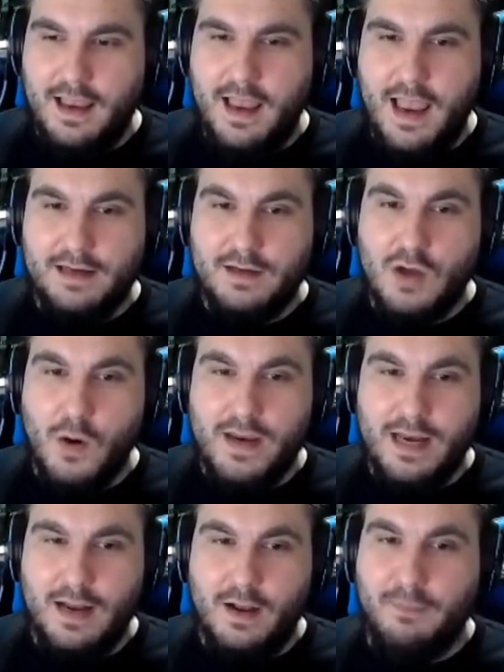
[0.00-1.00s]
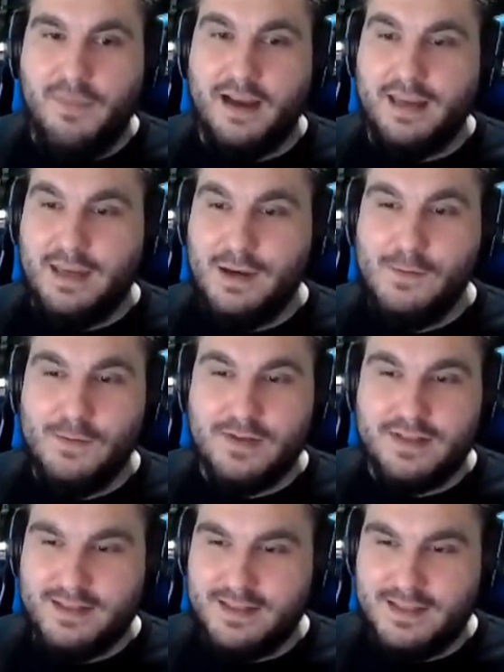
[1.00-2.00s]
And going up that queue
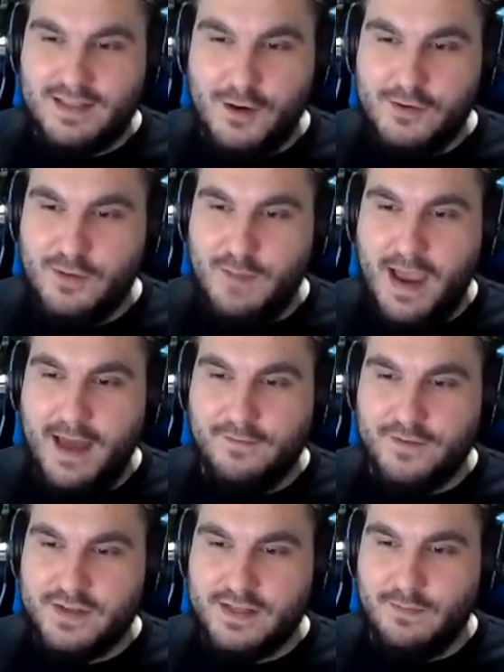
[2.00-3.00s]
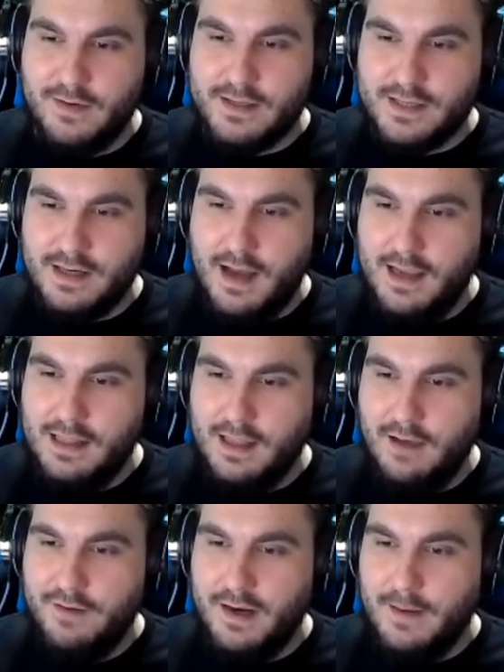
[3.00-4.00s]
was so dramatic for some reason. I
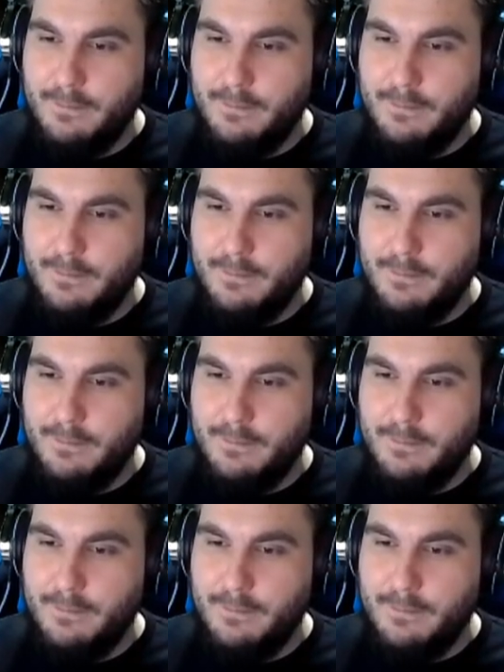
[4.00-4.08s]
loved it.